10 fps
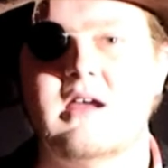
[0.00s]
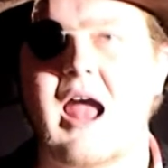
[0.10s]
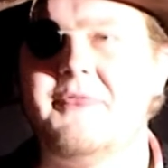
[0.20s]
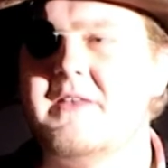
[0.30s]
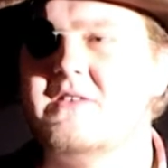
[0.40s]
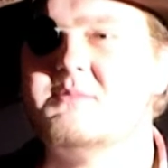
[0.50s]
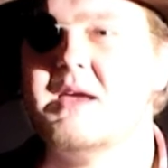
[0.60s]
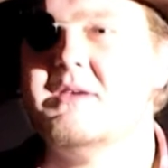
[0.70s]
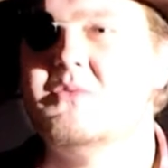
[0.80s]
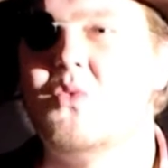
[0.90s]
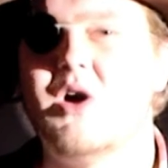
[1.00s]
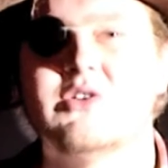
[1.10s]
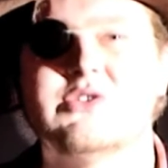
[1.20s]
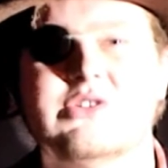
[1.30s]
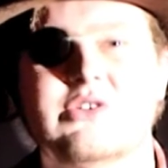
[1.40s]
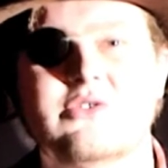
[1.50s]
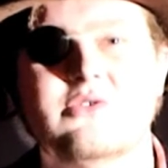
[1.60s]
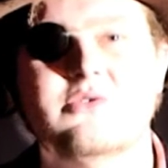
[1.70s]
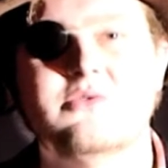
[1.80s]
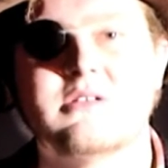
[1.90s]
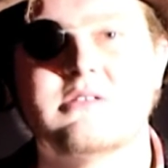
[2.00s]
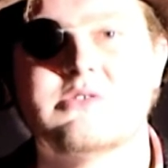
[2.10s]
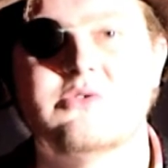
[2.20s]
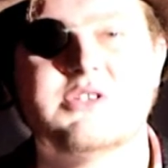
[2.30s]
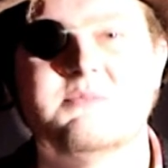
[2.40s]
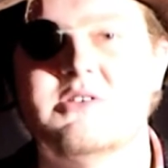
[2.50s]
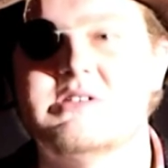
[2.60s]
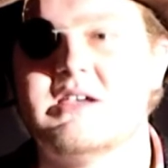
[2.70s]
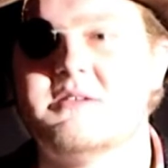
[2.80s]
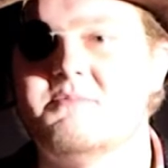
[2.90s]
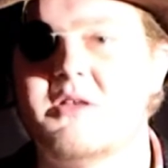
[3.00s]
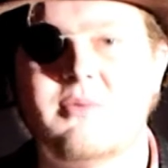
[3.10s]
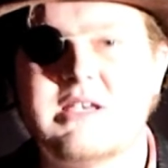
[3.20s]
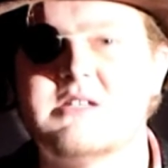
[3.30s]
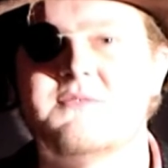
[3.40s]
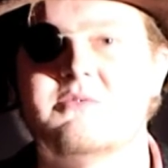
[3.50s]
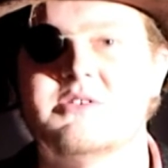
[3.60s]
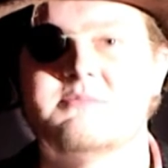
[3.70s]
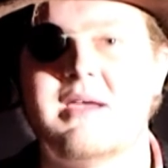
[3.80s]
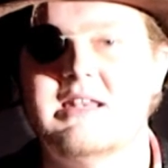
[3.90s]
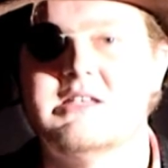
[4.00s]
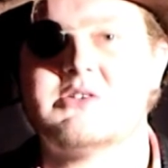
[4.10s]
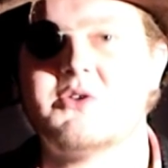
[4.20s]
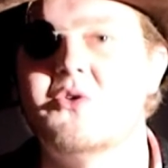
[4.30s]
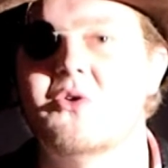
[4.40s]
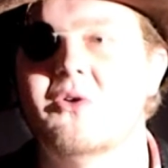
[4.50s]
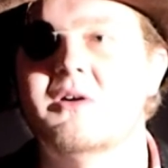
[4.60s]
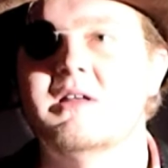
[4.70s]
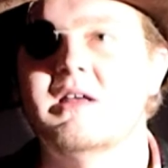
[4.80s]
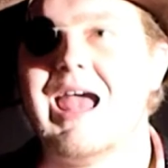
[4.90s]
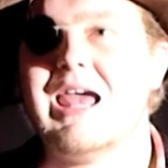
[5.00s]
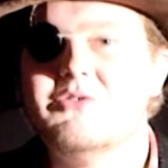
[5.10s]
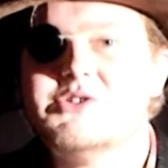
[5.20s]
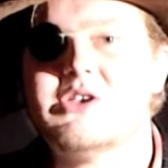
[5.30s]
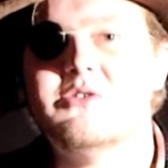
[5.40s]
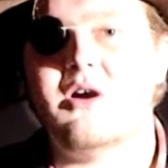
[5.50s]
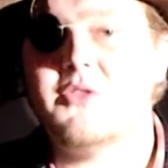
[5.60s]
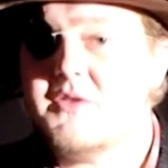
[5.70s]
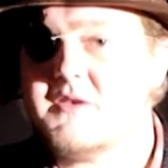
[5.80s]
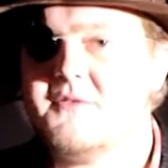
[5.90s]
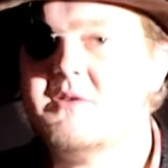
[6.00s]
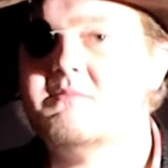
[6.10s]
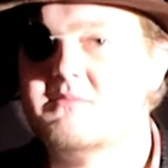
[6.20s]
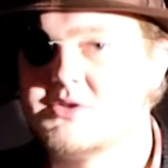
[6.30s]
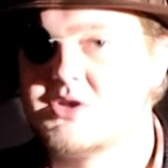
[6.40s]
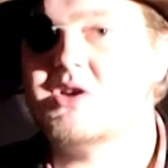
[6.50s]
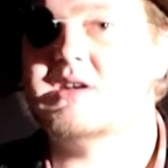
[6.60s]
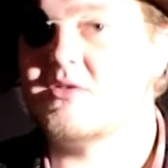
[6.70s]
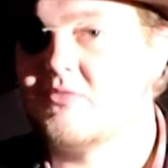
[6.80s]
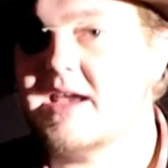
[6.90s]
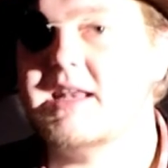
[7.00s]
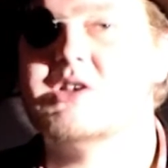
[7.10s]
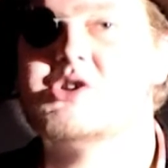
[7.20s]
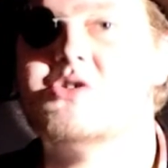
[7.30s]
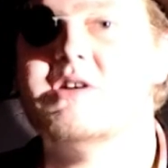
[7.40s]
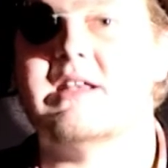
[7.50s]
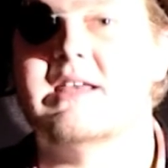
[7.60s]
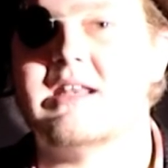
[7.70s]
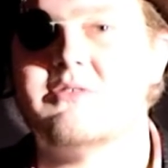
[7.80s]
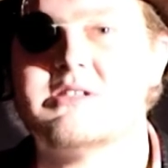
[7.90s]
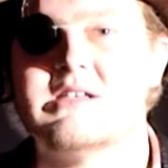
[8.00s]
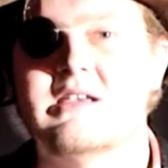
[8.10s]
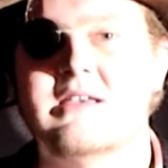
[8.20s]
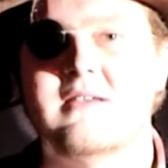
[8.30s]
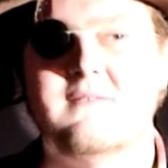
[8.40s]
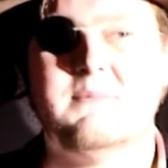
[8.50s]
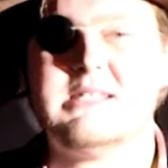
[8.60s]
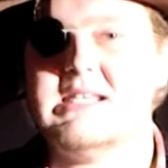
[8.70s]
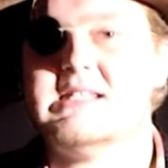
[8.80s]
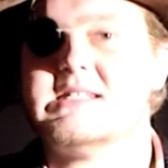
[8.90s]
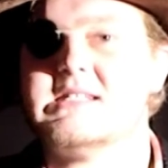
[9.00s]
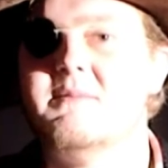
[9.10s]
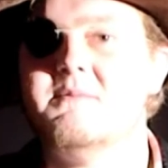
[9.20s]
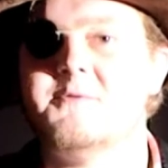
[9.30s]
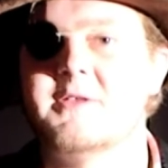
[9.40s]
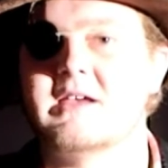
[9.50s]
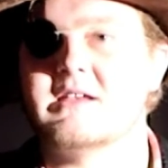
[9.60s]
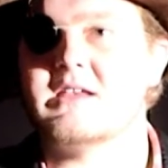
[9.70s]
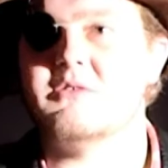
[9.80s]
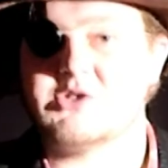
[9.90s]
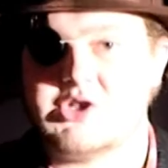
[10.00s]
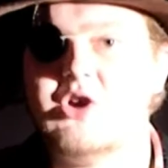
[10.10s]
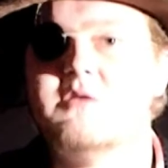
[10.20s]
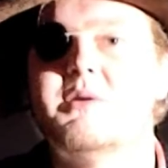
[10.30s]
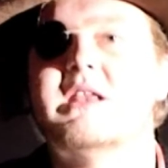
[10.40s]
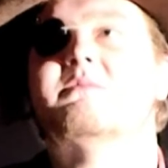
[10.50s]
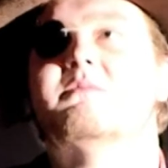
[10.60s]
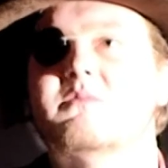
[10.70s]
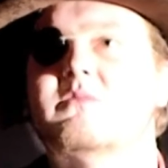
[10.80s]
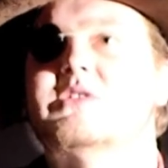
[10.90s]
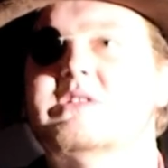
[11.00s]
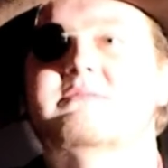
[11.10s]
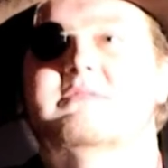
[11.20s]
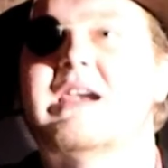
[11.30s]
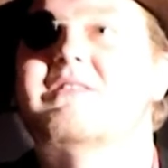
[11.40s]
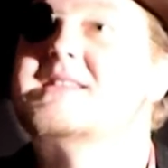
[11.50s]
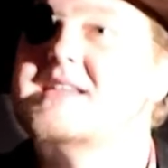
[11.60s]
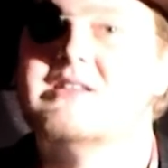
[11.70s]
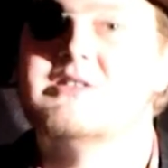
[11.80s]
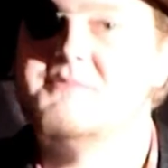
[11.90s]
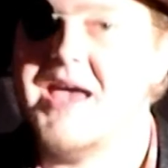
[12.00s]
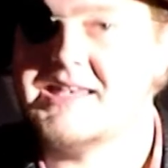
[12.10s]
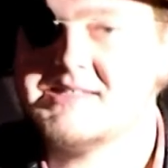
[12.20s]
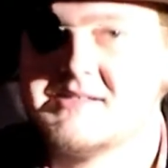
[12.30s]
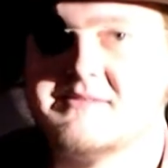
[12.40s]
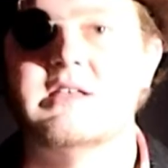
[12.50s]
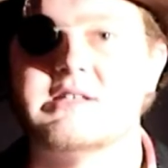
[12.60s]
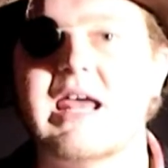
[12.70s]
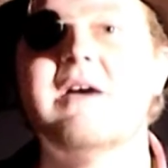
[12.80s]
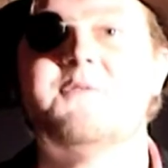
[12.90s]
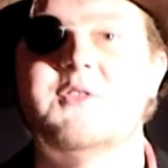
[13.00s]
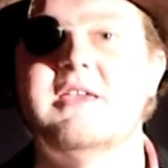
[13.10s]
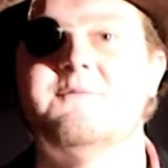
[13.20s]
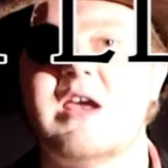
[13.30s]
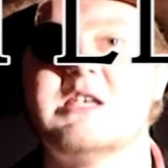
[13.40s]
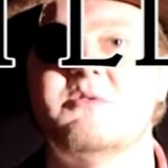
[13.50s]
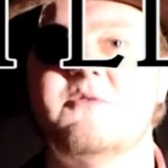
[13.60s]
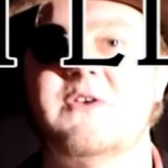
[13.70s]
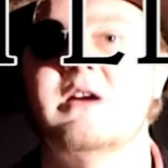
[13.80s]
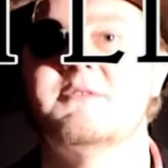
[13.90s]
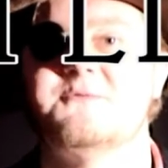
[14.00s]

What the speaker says: I think there was maybe one or two source music, but the rest of it was mainly score. And also, although this film was good and I really enjoyed it, it was missing something. It was good, but it wasn't Tarantino's best. So now for the Fraspel Films